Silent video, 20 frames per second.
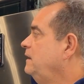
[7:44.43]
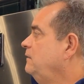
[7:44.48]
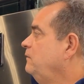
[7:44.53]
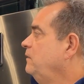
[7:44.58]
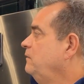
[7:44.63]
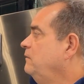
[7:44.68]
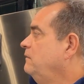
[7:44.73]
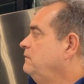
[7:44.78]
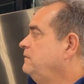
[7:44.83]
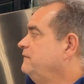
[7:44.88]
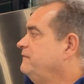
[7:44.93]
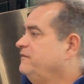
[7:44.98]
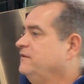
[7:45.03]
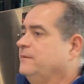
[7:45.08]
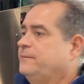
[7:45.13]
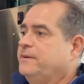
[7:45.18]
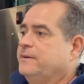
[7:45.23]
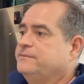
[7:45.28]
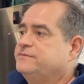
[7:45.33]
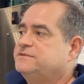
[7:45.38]
We want the
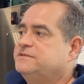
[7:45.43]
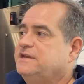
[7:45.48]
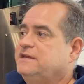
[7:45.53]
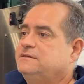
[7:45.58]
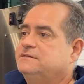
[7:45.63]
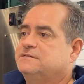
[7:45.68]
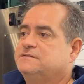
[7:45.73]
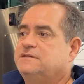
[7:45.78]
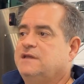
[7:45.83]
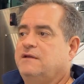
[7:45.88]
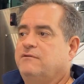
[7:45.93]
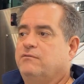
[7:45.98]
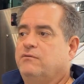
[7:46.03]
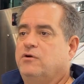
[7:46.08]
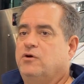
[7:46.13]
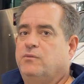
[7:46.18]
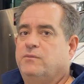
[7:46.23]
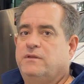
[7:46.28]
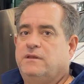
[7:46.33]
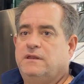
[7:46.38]
flip-up seat to save
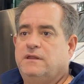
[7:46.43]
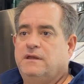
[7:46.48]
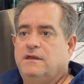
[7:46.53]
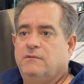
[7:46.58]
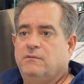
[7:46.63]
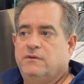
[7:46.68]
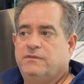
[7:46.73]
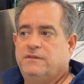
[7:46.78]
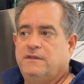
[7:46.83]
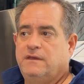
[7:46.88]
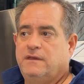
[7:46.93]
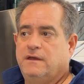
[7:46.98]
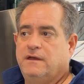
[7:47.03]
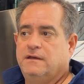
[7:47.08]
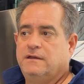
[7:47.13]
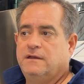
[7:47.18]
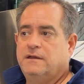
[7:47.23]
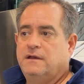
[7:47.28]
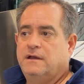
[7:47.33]
room in the